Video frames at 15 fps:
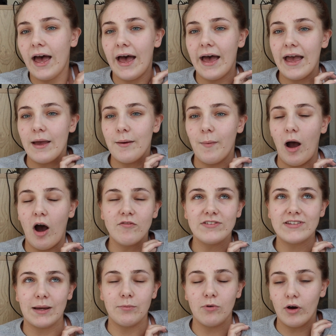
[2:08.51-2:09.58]

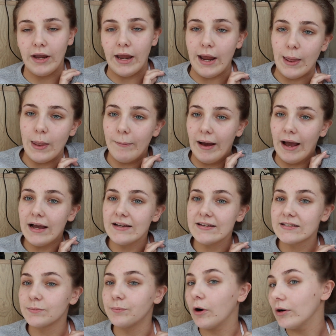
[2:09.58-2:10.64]
Obviously, I'm not eating the
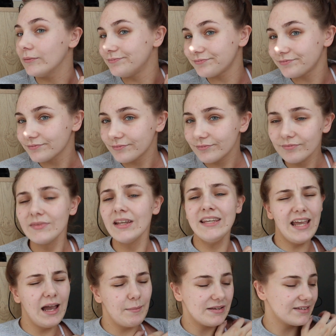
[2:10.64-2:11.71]
best, but
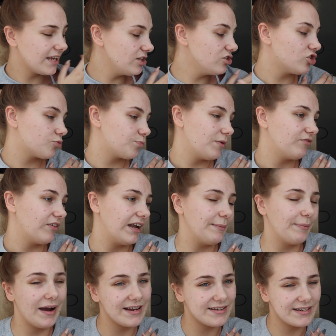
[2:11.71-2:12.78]
yeah, my skin's just been really
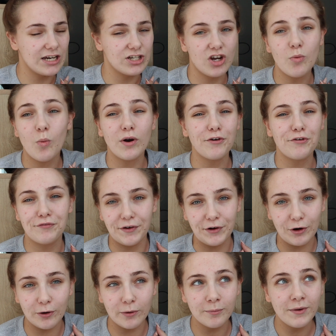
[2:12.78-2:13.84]
bad, and I don't want to
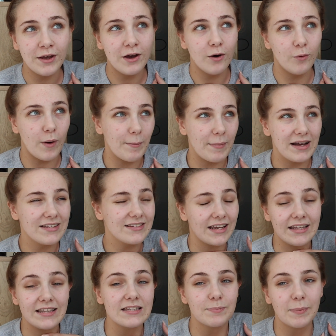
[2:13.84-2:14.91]
film when my
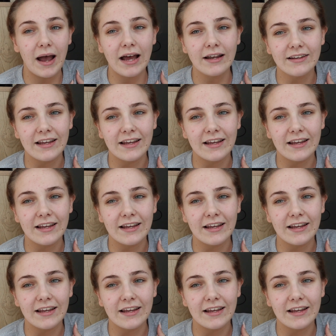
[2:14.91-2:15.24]
skin's bad.